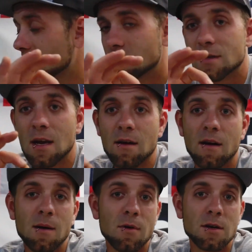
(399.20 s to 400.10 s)
that you set
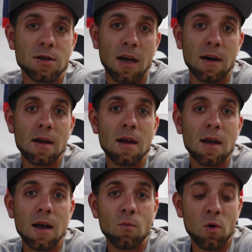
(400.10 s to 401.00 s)
your airbrush at,
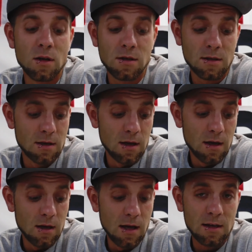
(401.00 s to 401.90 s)
and once
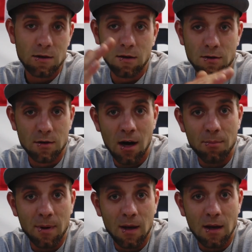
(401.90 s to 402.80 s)
it starts
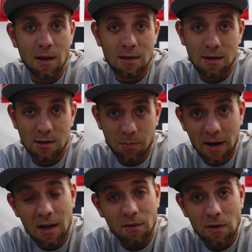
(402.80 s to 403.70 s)
dropping, it's going to
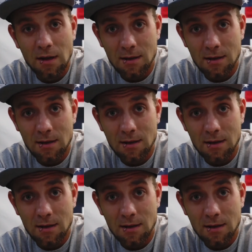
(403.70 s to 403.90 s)
spray differently.